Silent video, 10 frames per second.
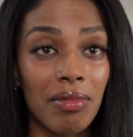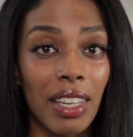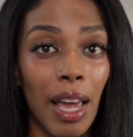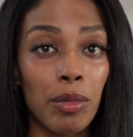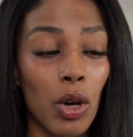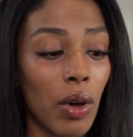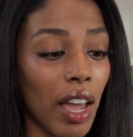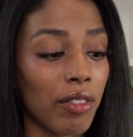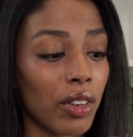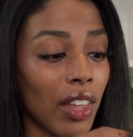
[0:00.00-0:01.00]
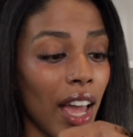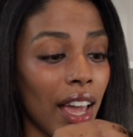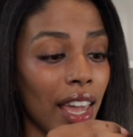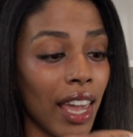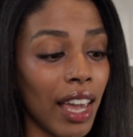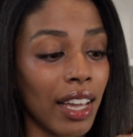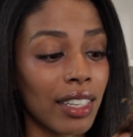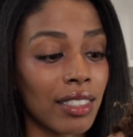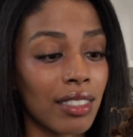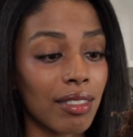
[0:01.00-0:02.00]
Kept going after that
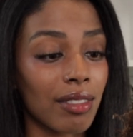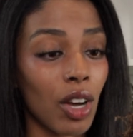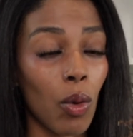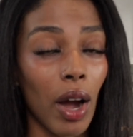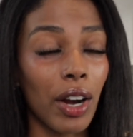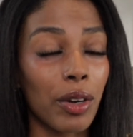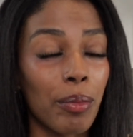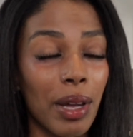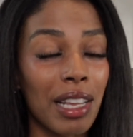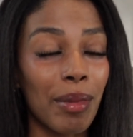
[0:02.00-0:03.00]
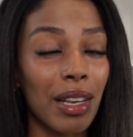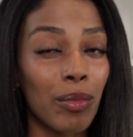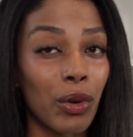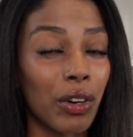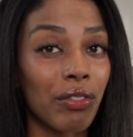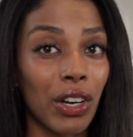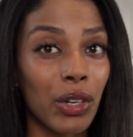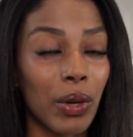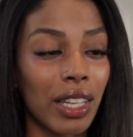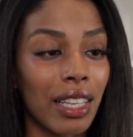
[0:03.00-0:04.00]
and acquired many, many more very
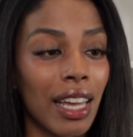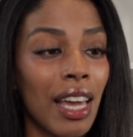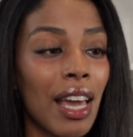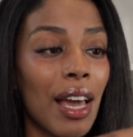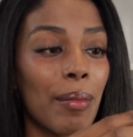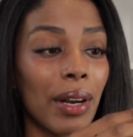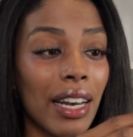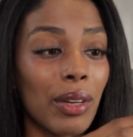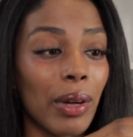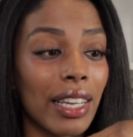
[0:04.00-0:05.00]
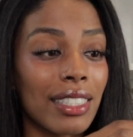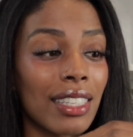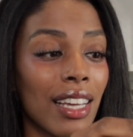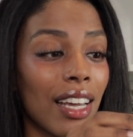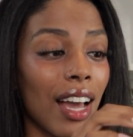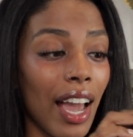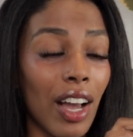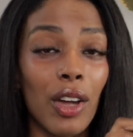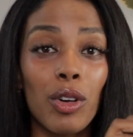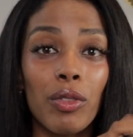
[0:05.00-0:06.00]
quickly. But anyways, I
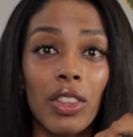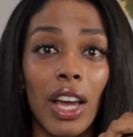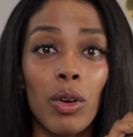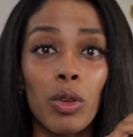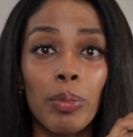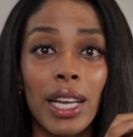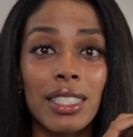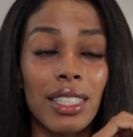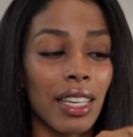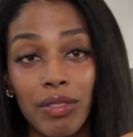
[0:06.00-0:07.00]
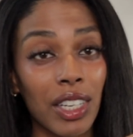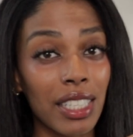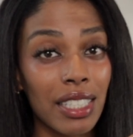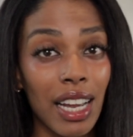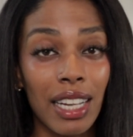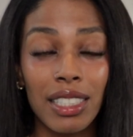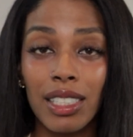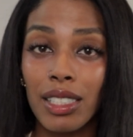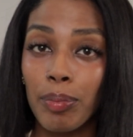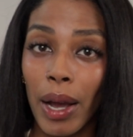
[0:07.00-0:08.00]
got over that whole pest thing. Fungus
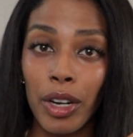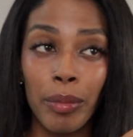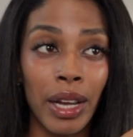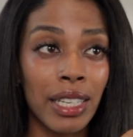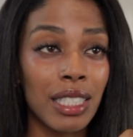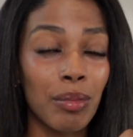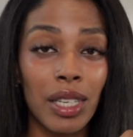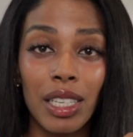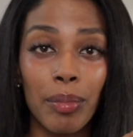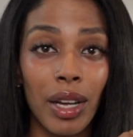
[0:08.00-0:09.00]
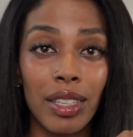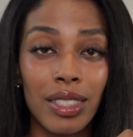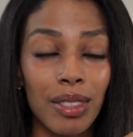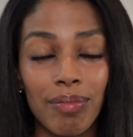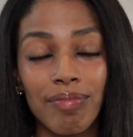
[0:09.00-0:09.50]
gnats, spider mites, mealybugs,